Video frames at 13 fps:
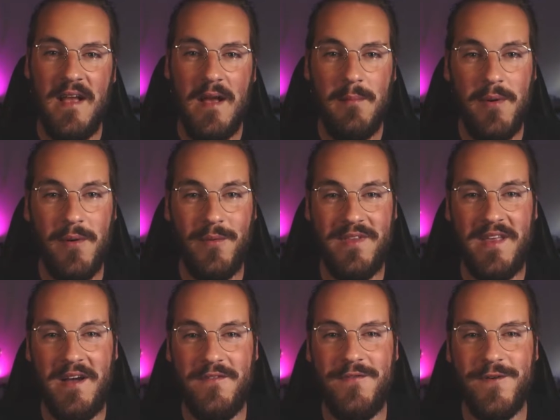But
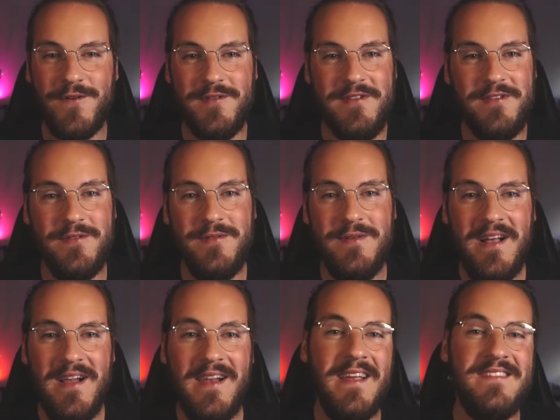without further ado,
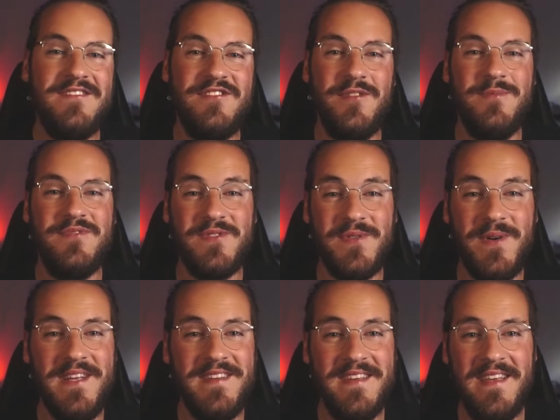let's jump
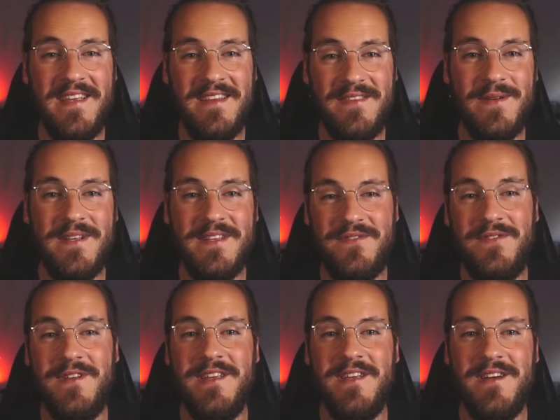straight into this
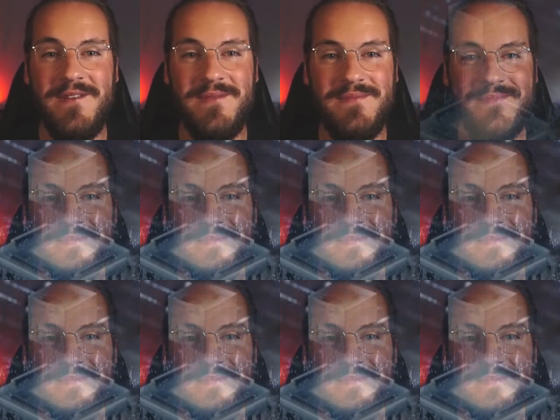video.